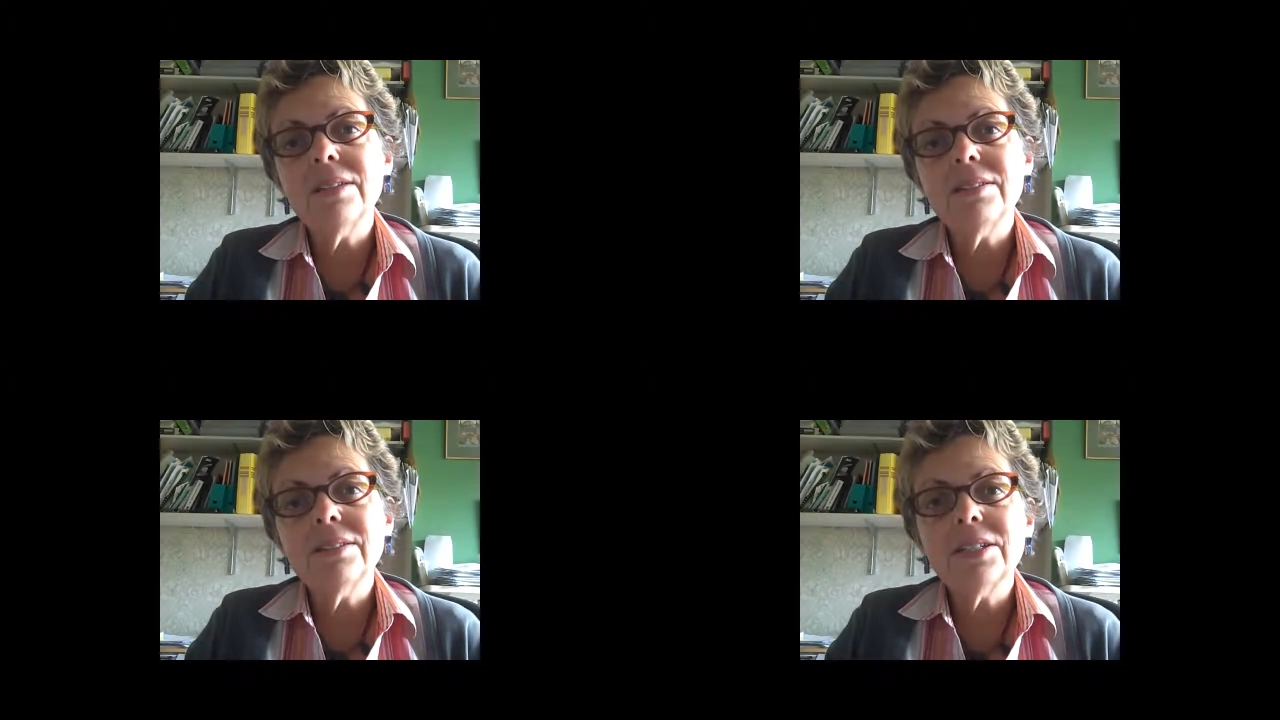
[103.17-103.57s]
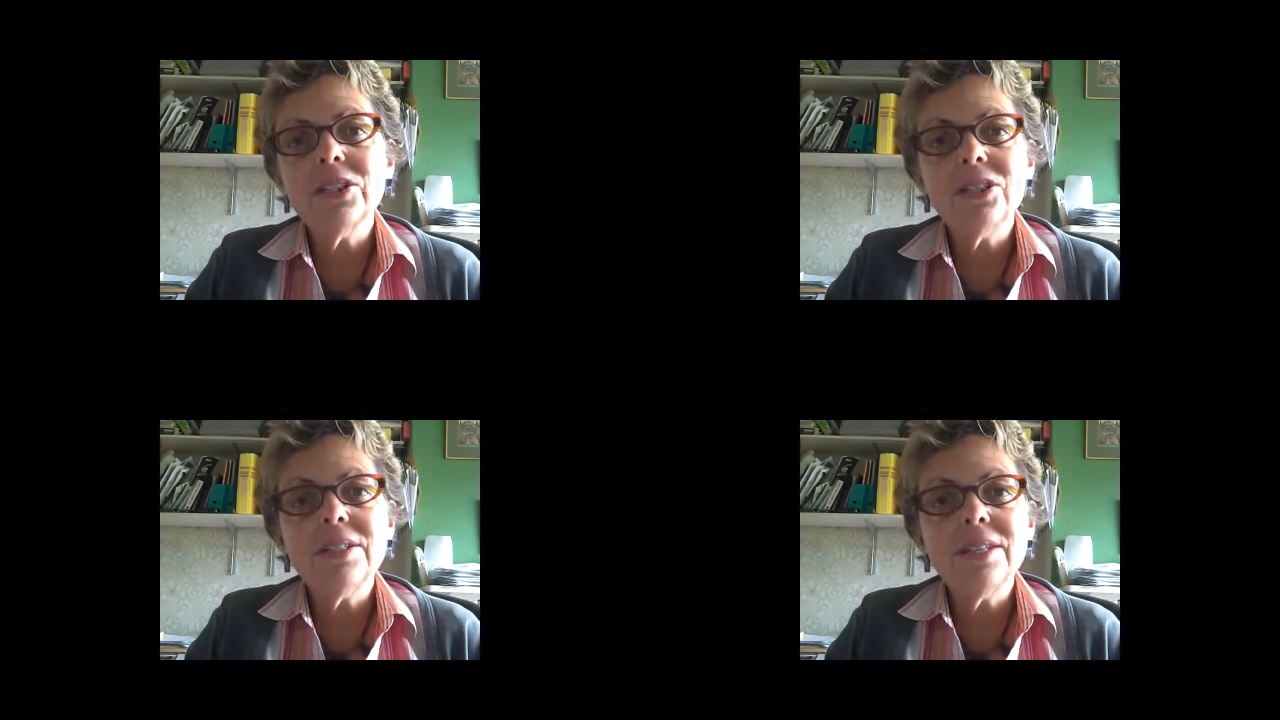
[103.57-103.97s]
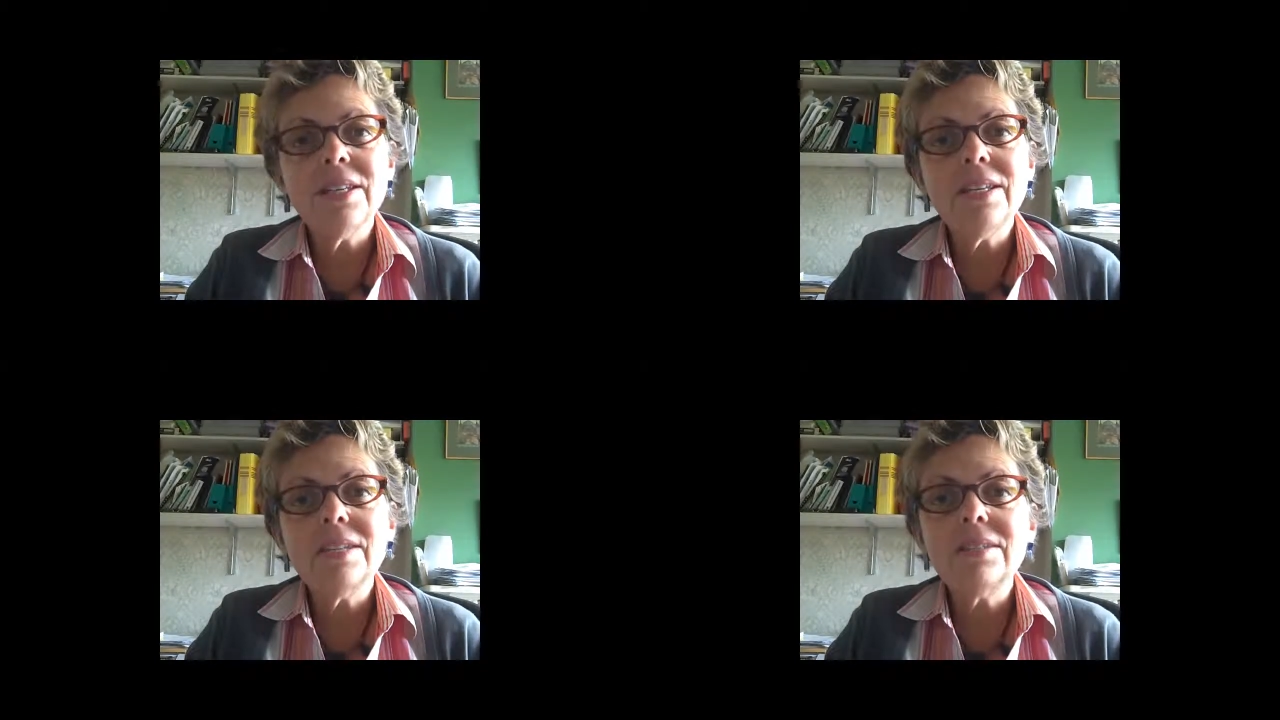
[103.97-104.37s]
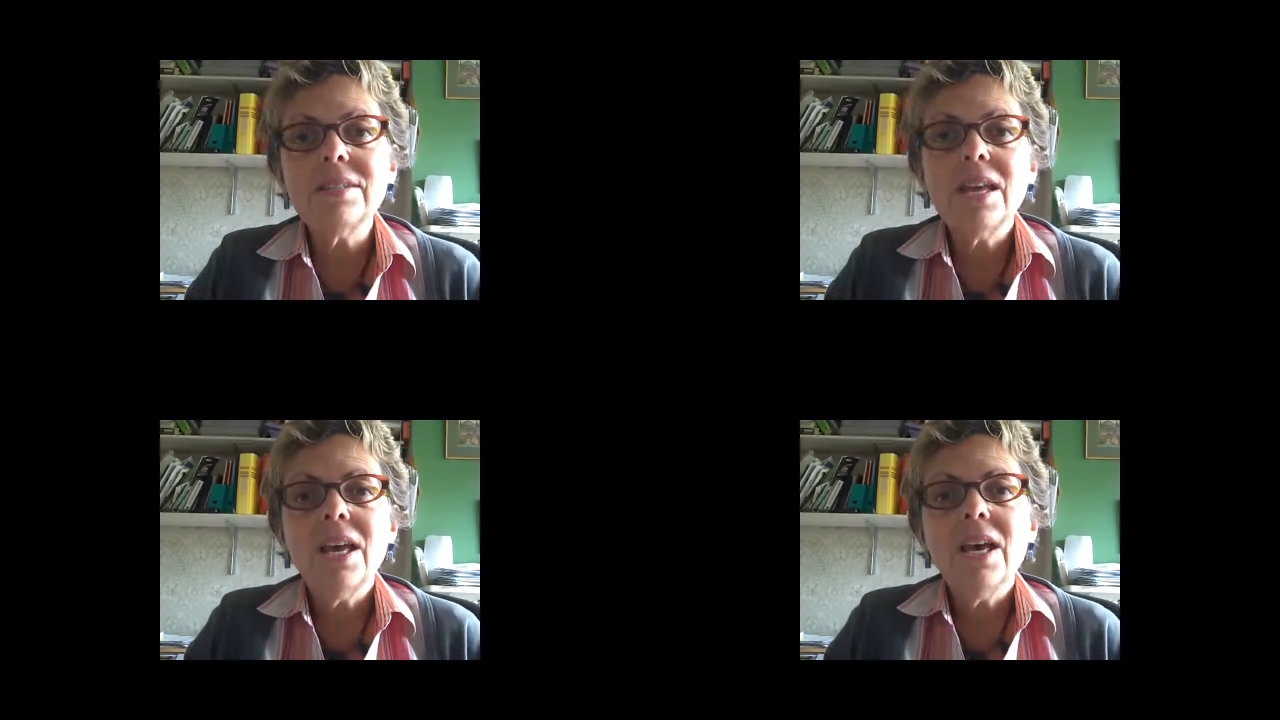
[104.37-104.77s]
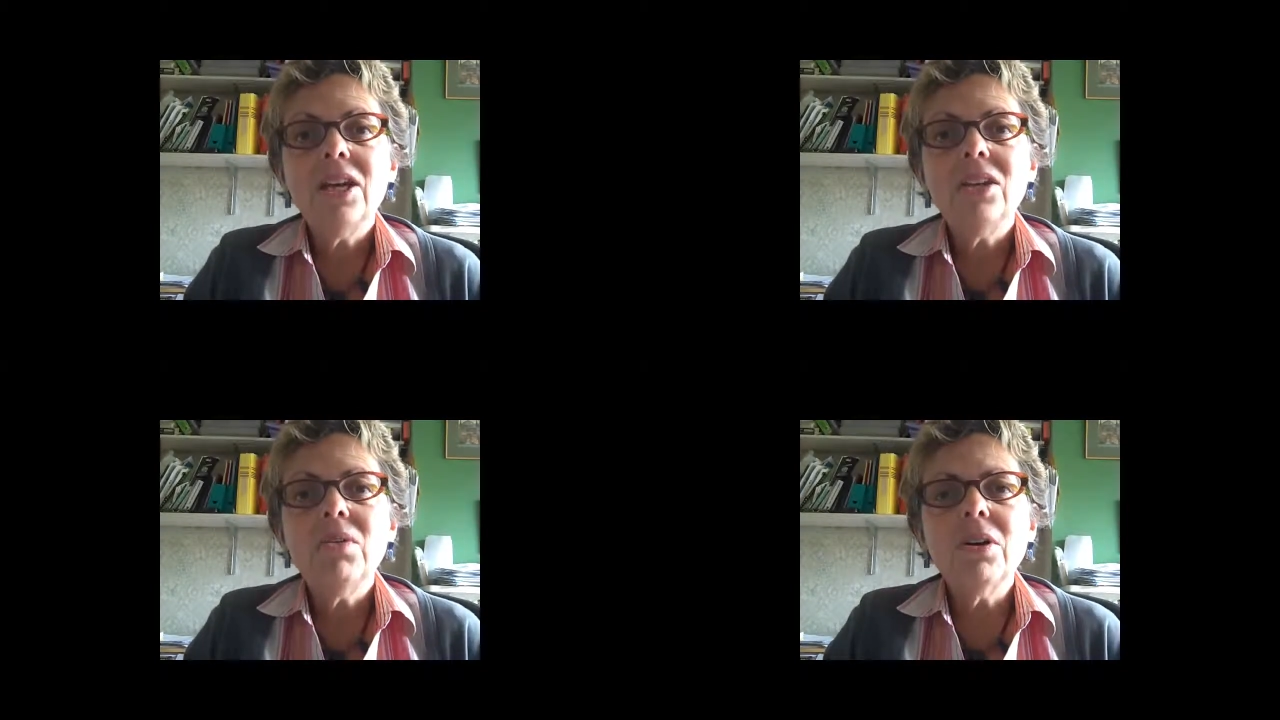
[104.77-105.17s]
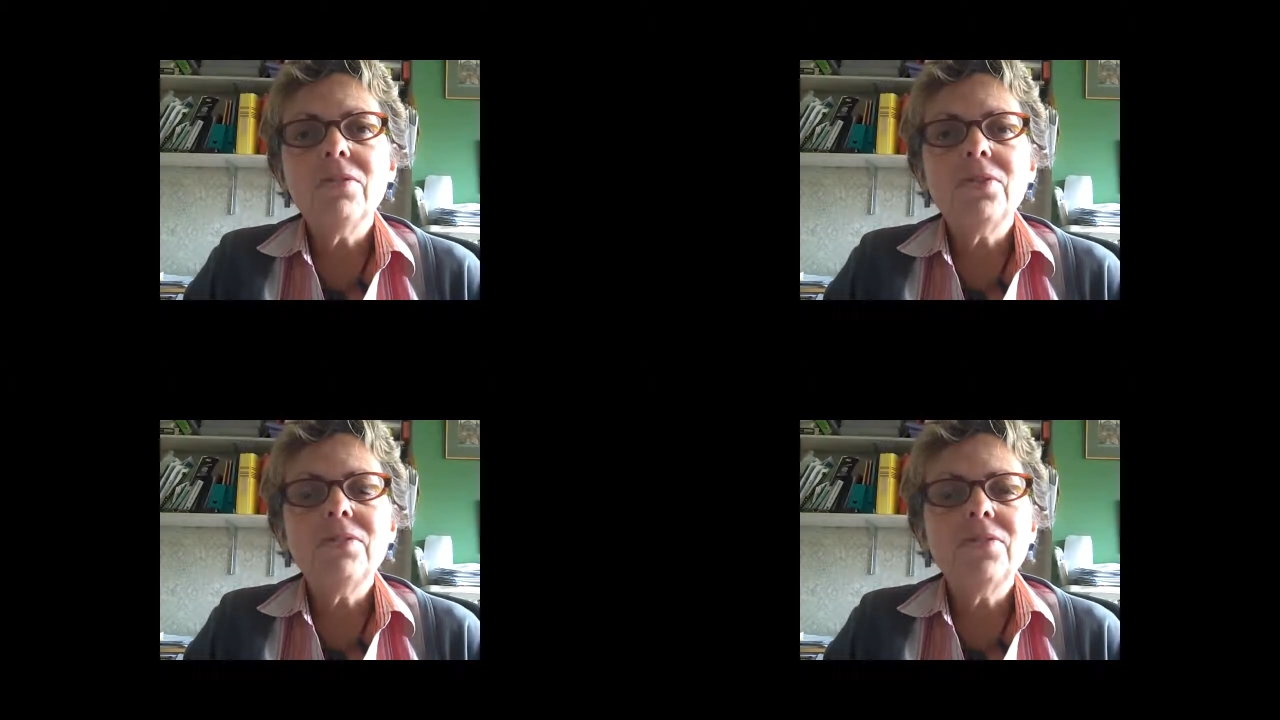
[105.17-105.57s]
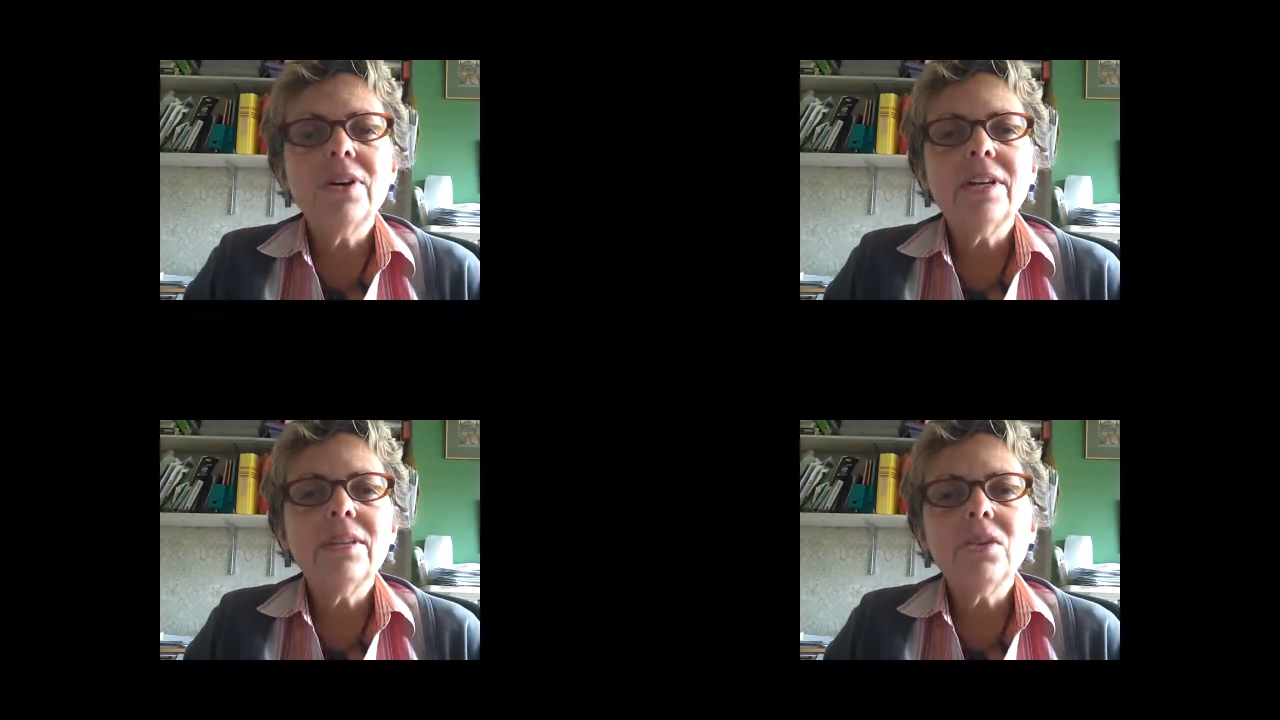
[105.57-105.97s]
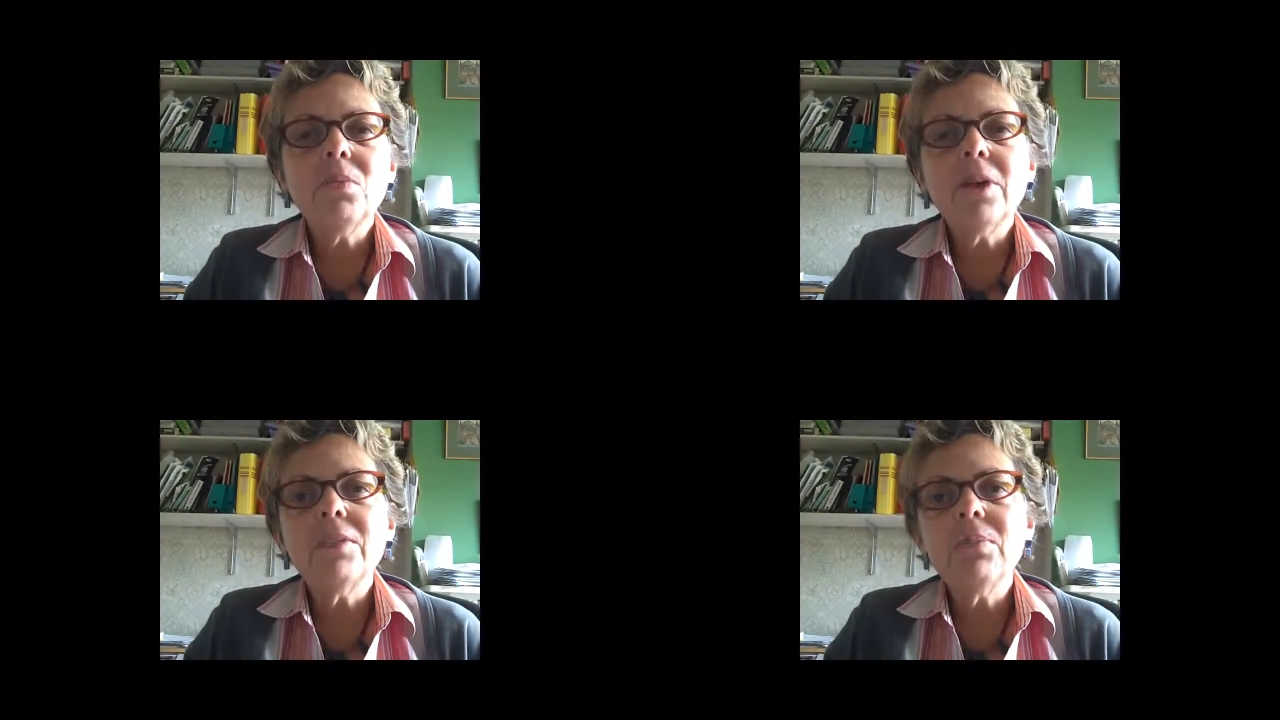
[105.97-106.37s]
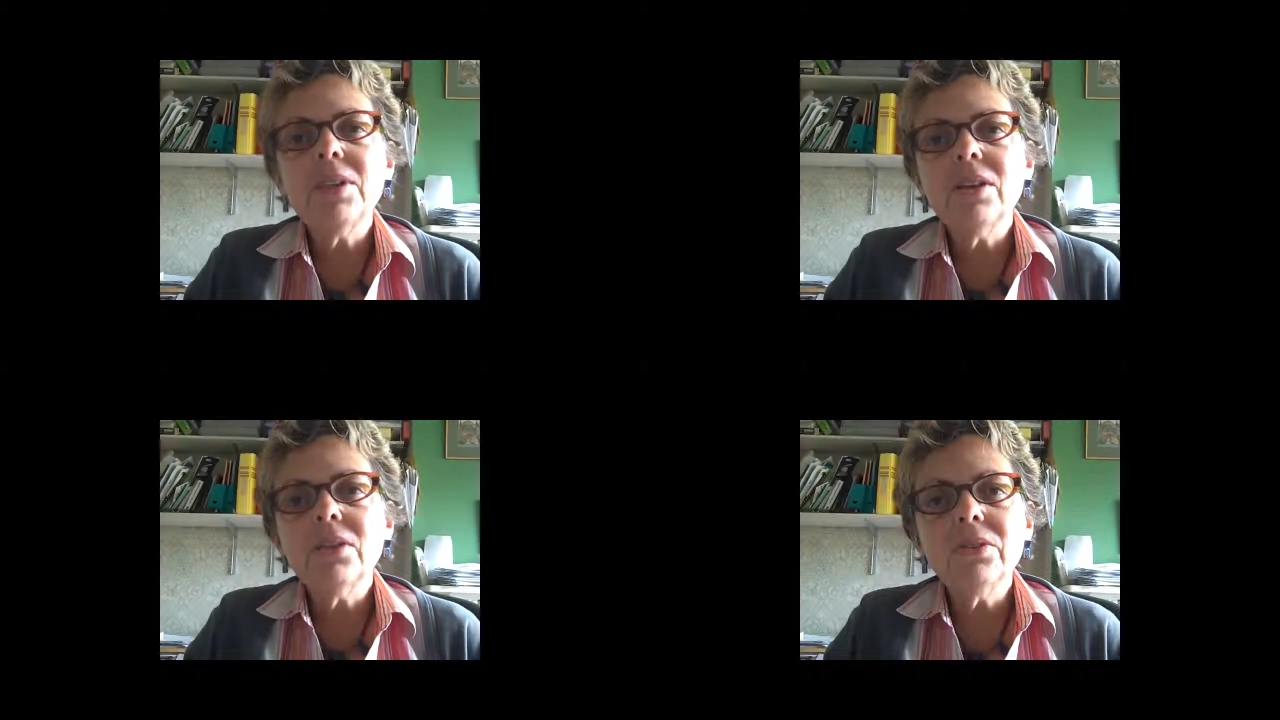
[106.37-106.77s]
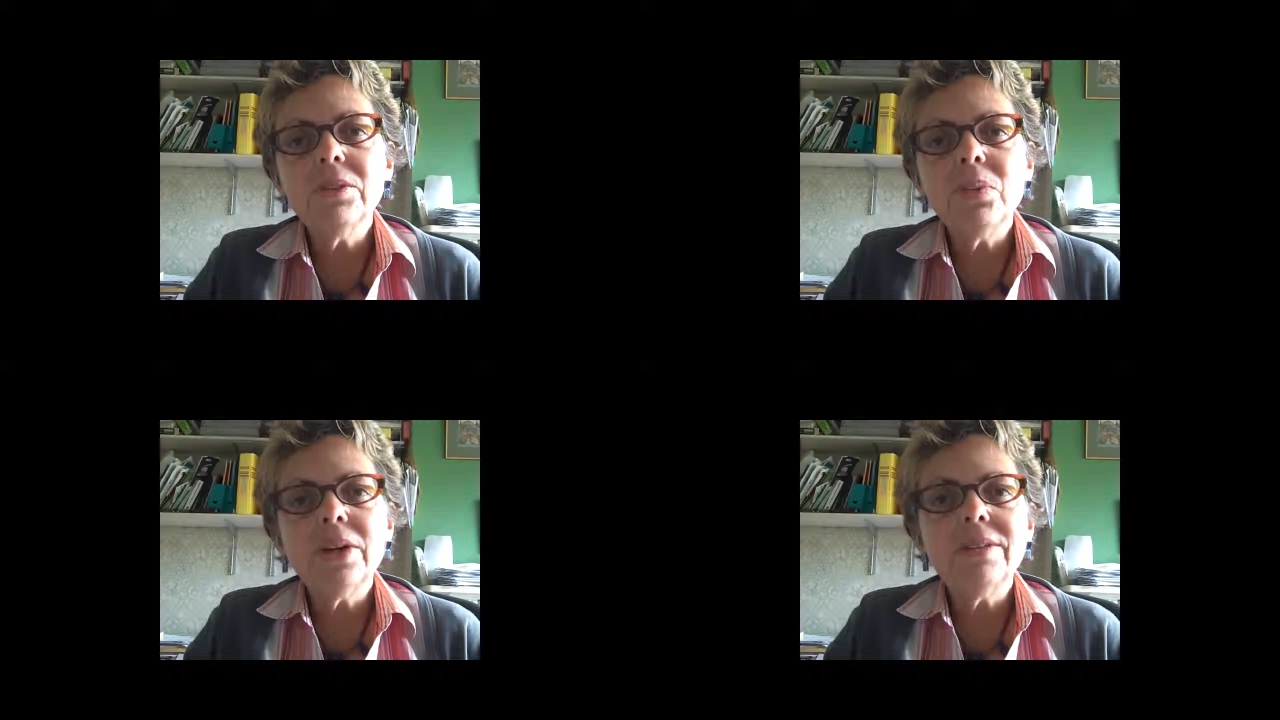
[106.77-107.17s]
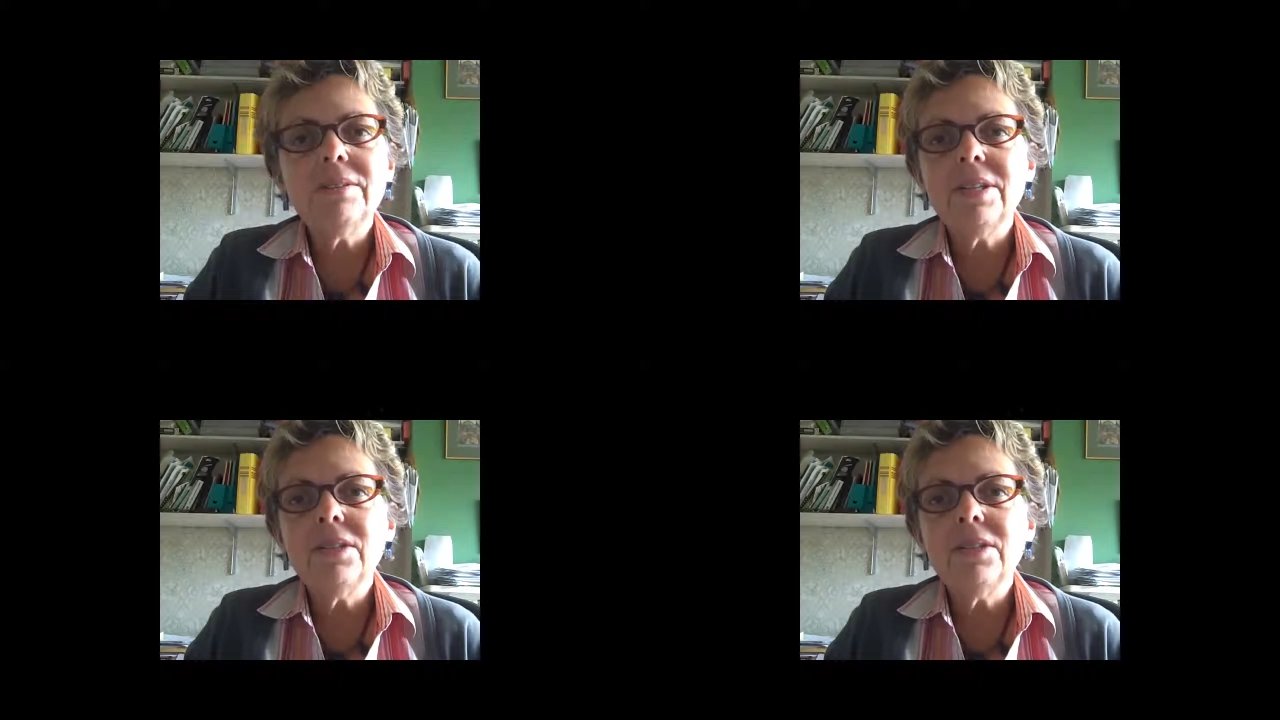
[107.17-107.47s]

such as these, you often find that you might be the only one